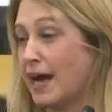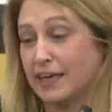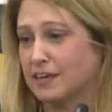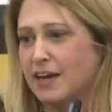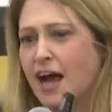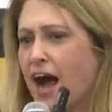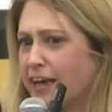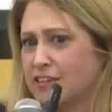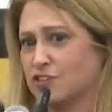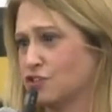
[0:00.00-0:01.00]
I can, I
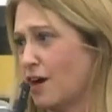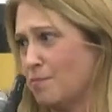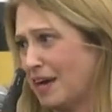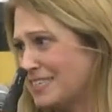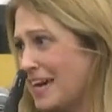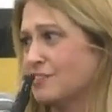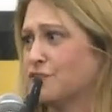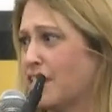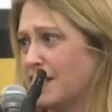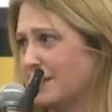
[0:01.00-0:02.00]
can describe my test
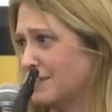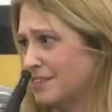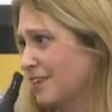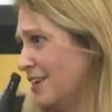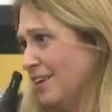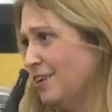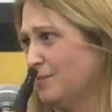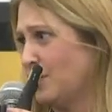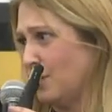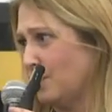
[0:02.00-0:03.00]
findings,
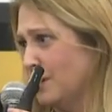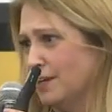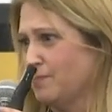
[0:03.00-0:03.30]
you know,